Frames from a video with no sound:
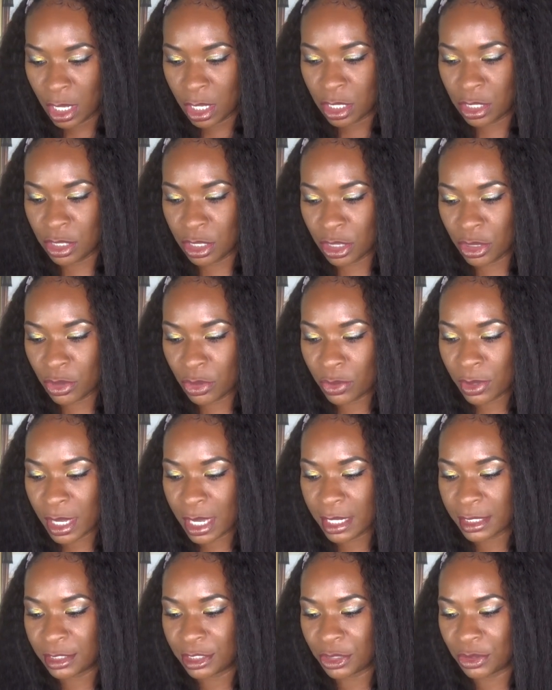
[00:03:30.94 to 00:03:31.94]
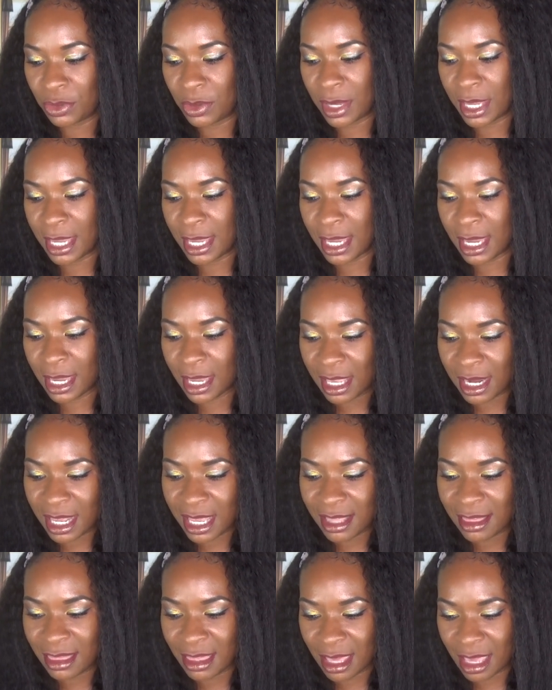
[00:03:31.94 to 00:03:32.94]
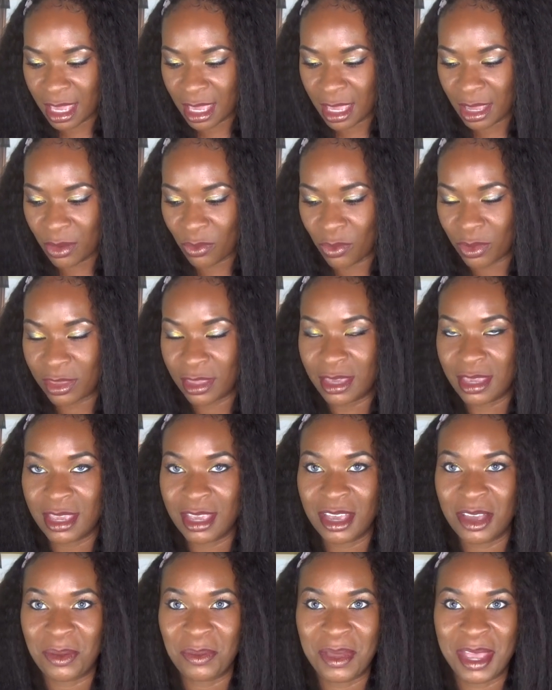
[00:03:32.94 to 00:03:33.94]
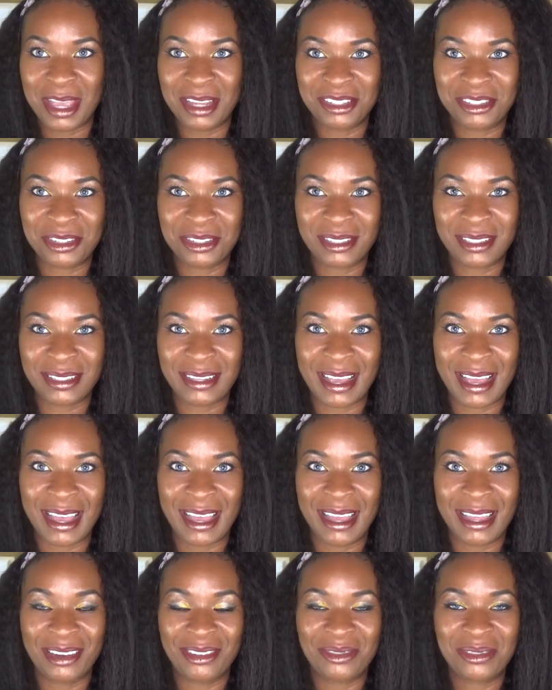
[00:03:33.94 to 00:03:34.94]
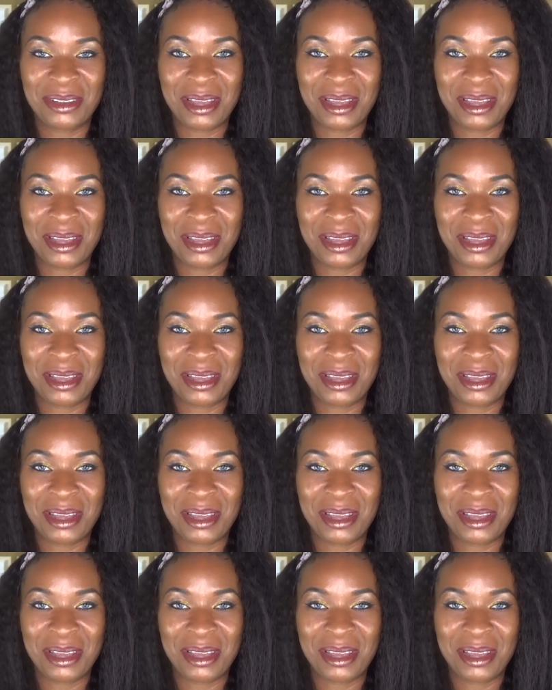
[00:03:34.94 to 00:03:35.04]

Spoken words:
You can do anything with him at your side.